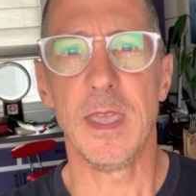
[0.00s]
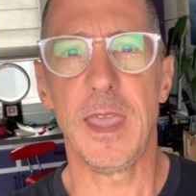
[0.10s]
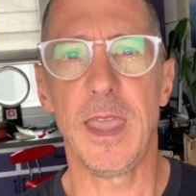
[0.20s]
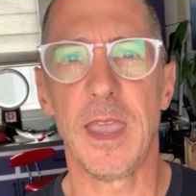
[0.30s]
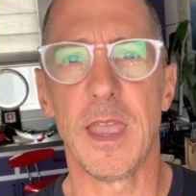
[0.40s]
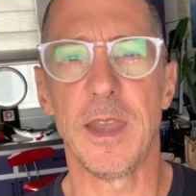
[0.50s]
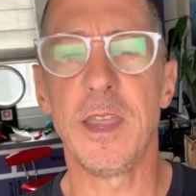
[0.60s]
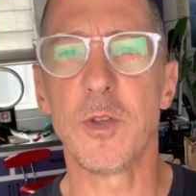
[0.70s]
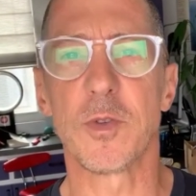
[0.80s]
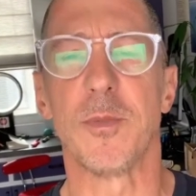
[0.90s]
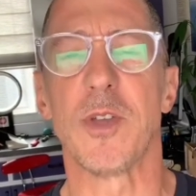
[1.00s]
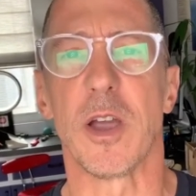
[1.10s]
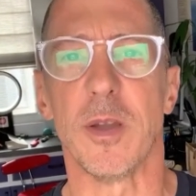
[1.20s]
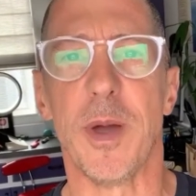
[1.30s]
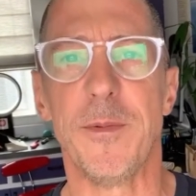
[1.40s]
And here's what I'm
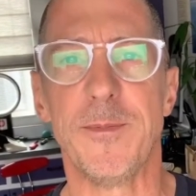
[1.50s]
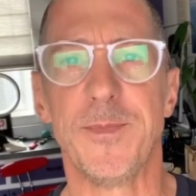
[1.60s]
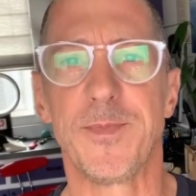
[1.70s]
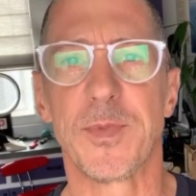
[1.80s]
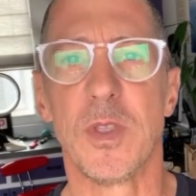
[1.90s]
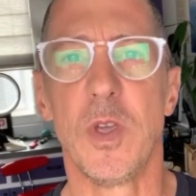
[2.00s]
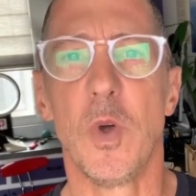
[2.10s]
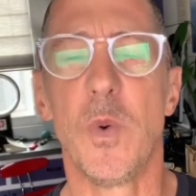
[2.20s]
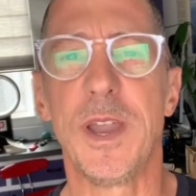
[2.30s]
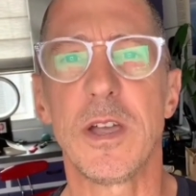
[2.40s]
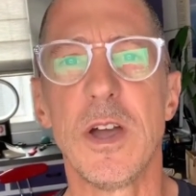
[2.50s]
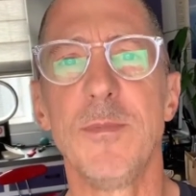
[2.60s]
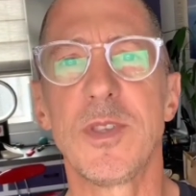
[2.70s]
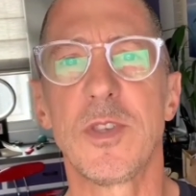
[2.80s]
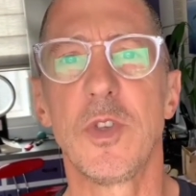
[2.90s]
talking about. When it
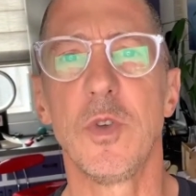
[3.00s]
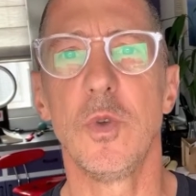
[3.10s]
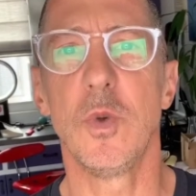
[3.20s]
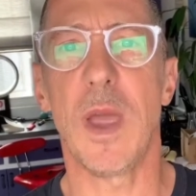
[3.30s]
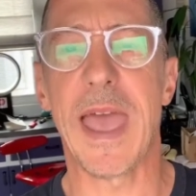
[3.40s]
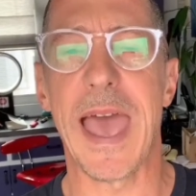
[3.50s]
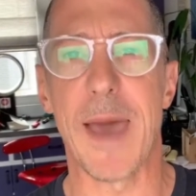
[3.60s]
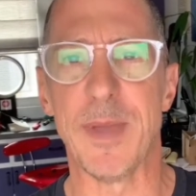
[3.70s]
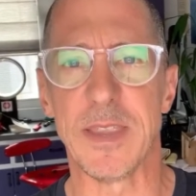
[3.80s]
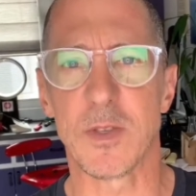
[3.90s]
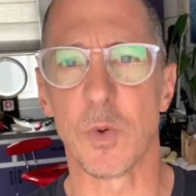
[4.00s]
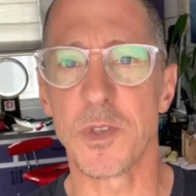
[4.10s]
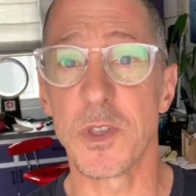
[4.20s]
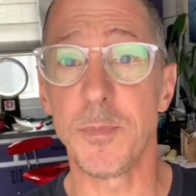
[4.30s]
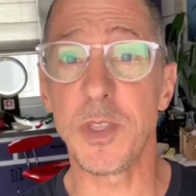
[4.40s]
comes to habits or
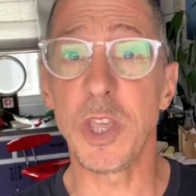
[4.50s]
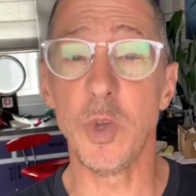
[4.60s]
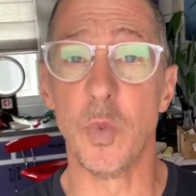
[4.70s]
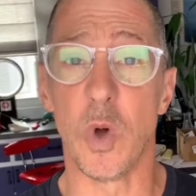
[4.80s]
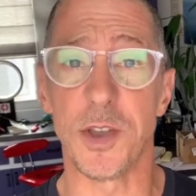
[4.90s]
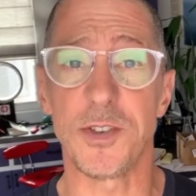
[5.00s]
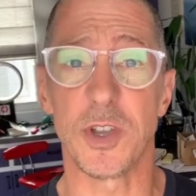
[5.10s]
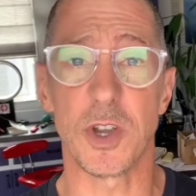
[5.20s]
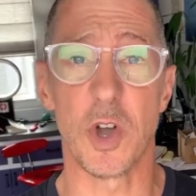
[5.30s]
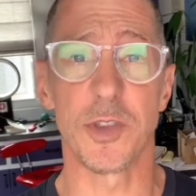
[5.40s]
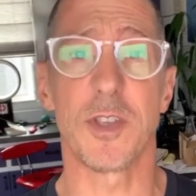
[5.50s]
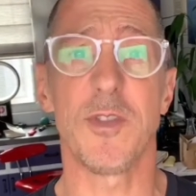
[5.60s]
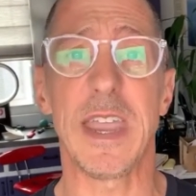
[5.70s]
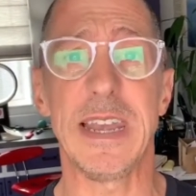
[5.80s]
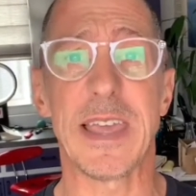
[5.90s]
something you want to
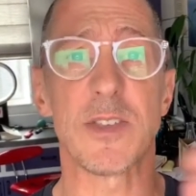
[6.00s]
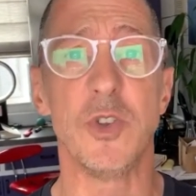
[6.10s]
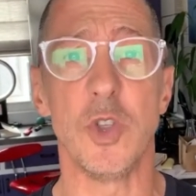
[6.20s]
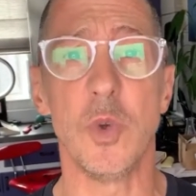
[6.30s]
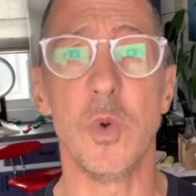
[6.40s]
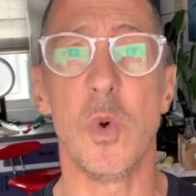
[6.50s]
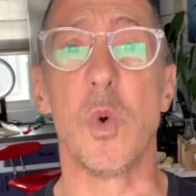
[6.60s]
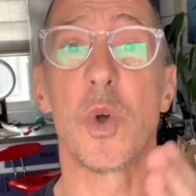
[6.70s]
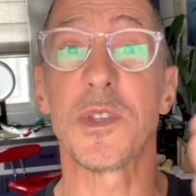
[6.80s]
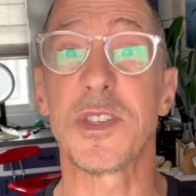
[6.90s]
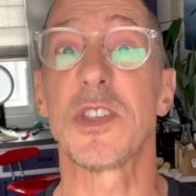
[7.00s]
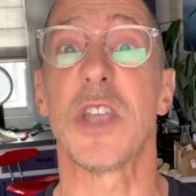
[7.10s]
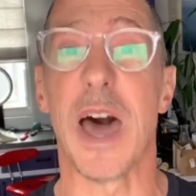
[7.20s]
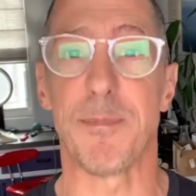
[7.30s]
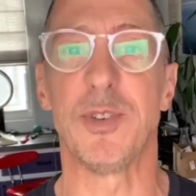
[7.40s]
cultivate as new or
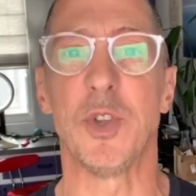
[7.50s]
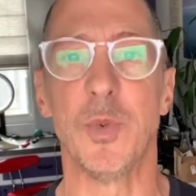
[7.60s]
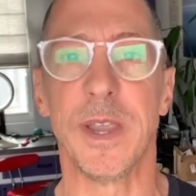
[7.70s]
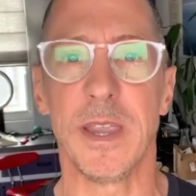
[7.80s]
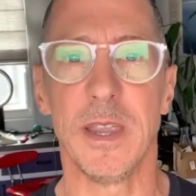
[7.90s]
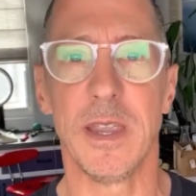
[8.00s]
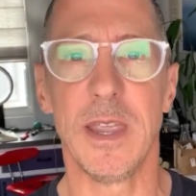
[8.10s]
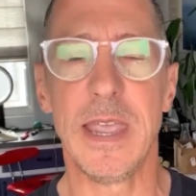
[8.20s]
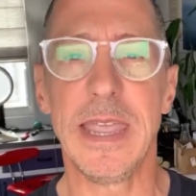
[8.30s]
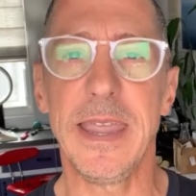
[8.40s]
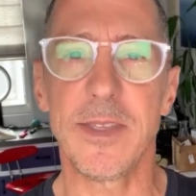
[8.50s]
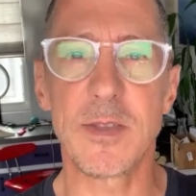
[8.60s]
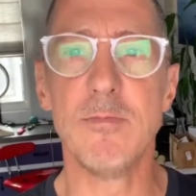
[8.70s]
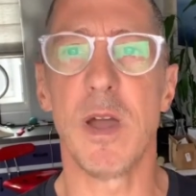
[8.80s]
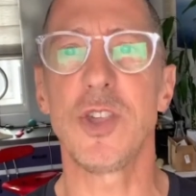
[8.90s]
stop doing, it's
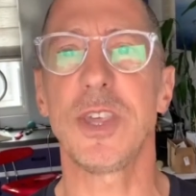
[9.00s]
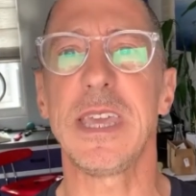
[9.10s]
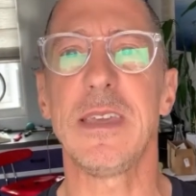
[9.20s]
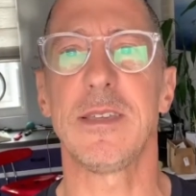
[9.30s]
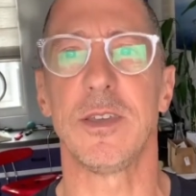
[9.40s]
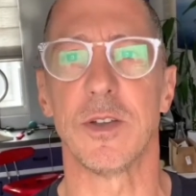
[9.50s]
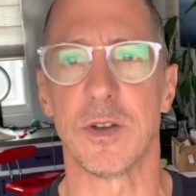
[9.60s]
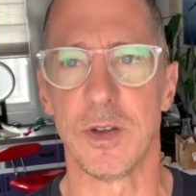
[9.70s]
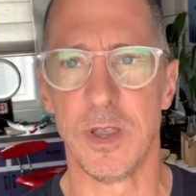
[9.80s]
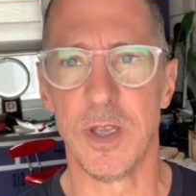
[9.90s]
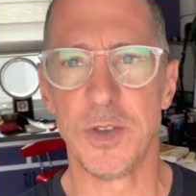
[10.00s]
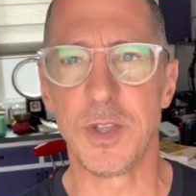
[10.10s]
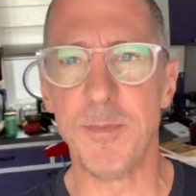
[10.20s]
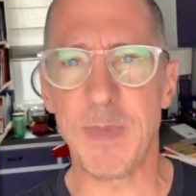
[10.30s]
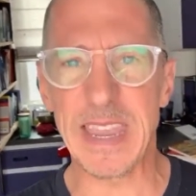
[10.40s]
much easier to
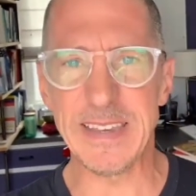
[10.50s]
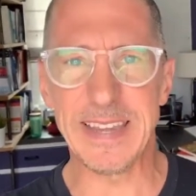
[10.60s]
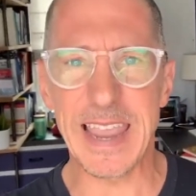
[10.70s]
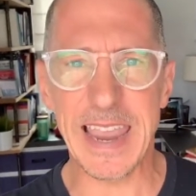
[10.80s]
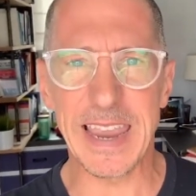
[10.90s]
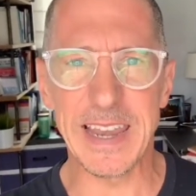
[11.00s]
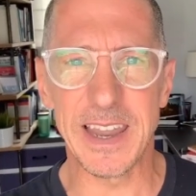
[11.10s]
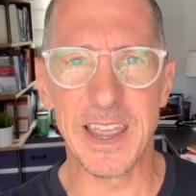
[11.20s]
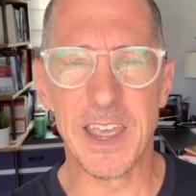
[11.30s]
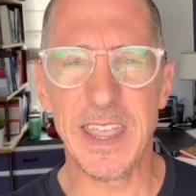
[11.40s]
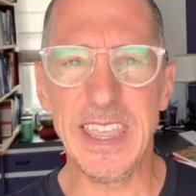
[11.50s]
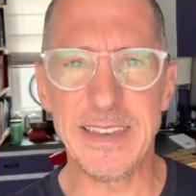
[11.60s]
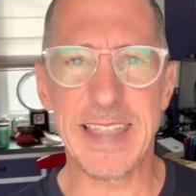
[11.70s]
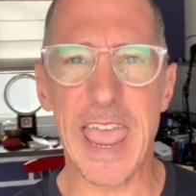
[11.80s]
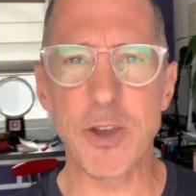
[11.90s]
maintain
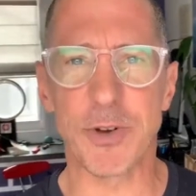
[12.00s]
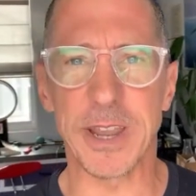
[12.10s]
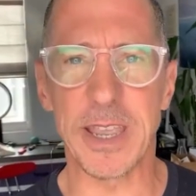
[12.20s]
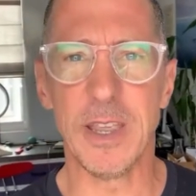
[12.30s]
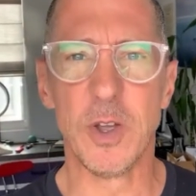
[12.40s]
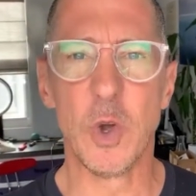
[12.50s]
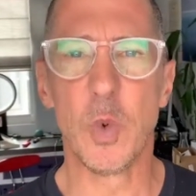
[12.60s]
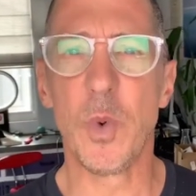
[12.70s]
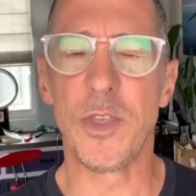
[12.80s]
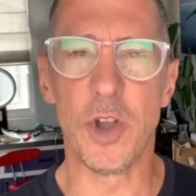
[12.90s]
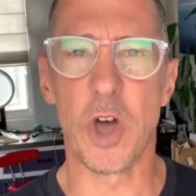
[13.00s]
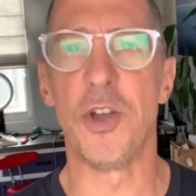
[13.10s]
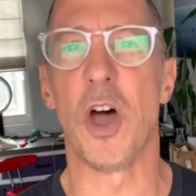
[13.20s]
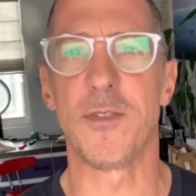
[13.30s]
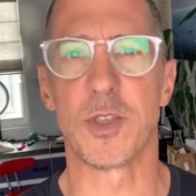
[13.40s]
integrity with an
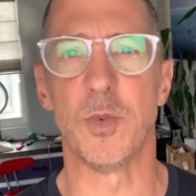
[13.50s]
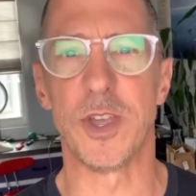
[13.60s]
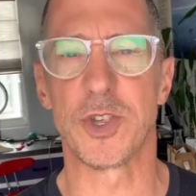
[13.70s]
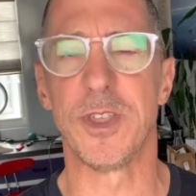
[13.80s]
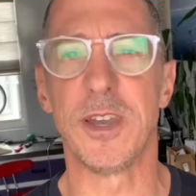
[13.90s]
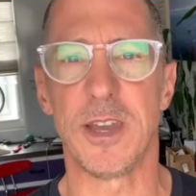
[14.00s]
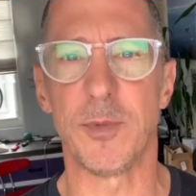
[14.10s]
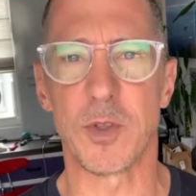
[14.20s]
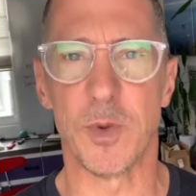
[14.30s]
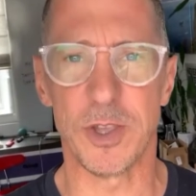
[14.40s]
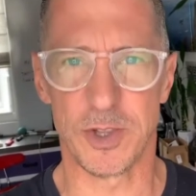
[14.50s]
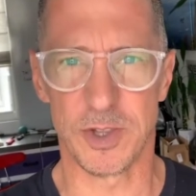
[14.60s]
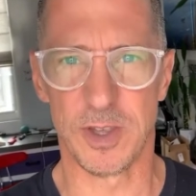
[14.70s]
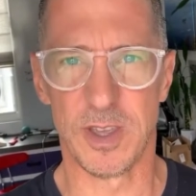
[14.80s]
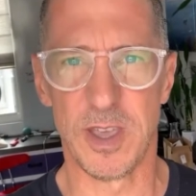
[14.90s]
on-off switch than a dimmer switch.
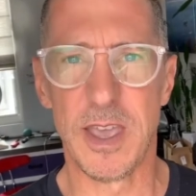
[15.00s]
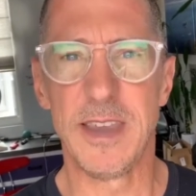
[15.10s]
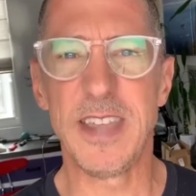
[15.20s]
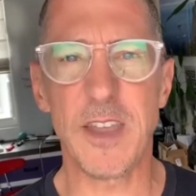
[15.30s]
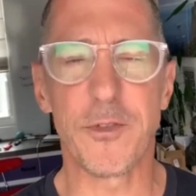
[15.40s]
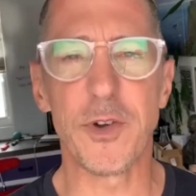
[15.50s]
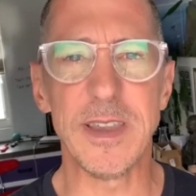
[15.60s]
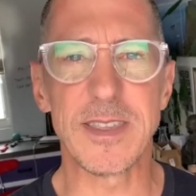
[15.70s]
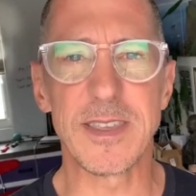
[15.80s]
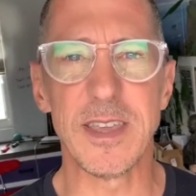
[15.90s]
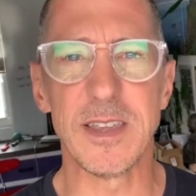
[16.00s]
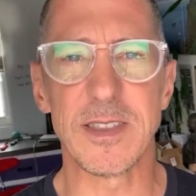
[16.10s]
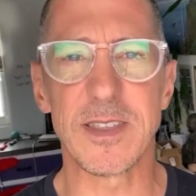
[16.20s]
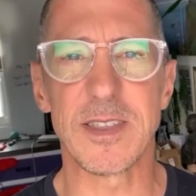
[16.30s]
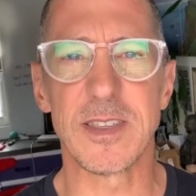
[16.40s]
Take, for
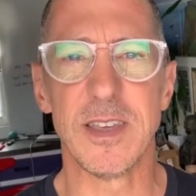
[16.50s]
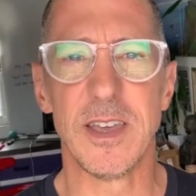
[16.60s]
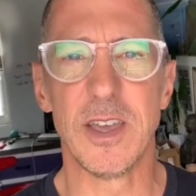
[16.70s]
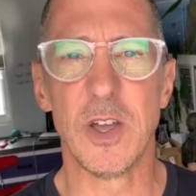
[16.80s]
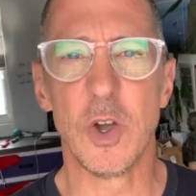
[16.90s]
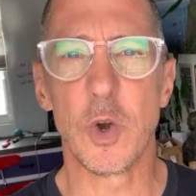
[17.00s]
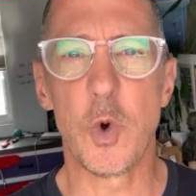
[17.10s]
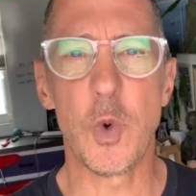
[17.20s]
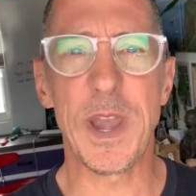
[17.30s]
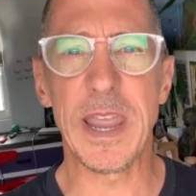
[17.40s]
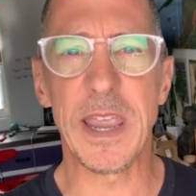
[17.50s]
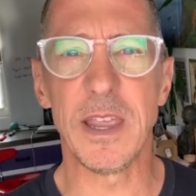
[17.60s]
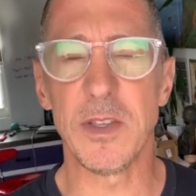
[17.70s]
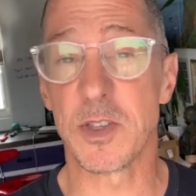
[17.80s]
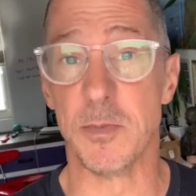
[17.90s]
instance,
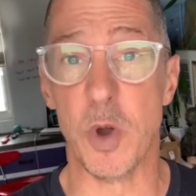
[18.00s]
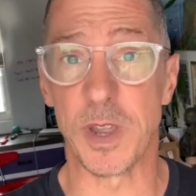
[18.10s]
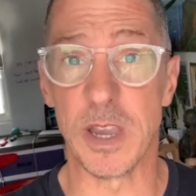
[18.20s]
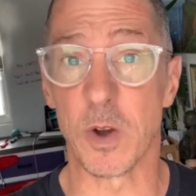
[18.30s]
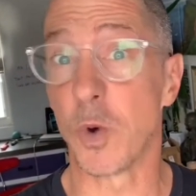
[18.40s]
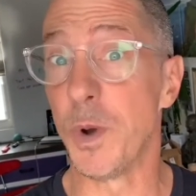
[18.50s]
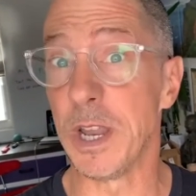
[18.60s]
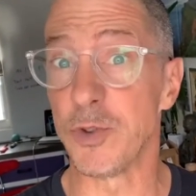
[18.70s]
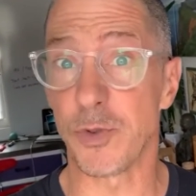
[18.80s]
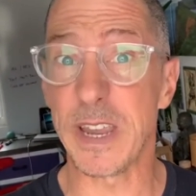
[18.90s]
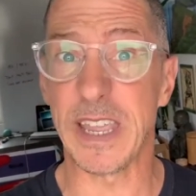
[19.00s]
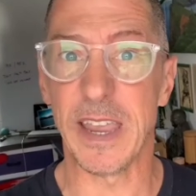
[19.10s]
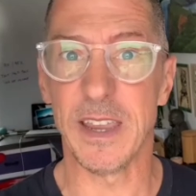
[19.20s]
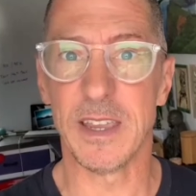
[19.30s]
quitting smoking or quitting drinking.